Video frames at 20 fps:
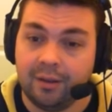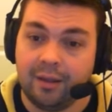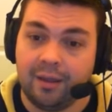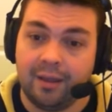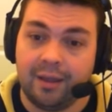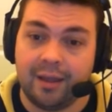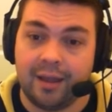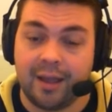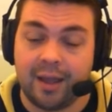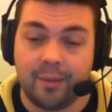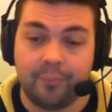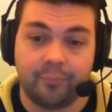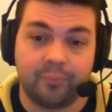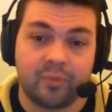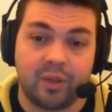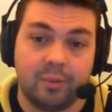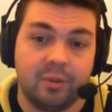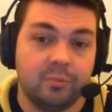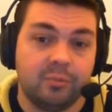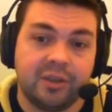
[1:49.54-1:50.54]
I
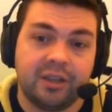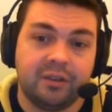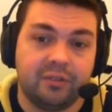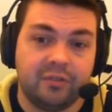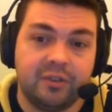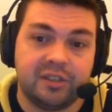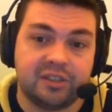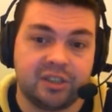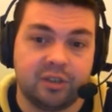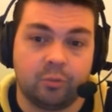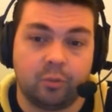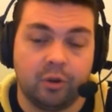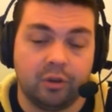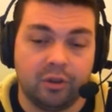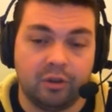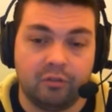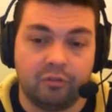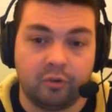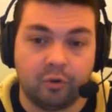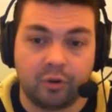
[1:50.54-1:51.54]
mean, we could have easily won
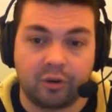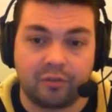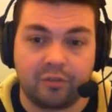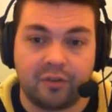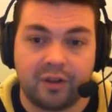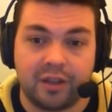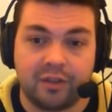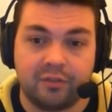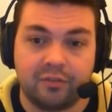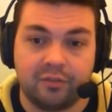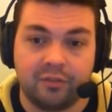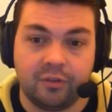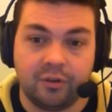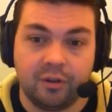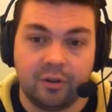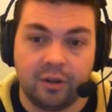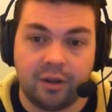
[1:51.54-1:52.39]
like 4 or 5,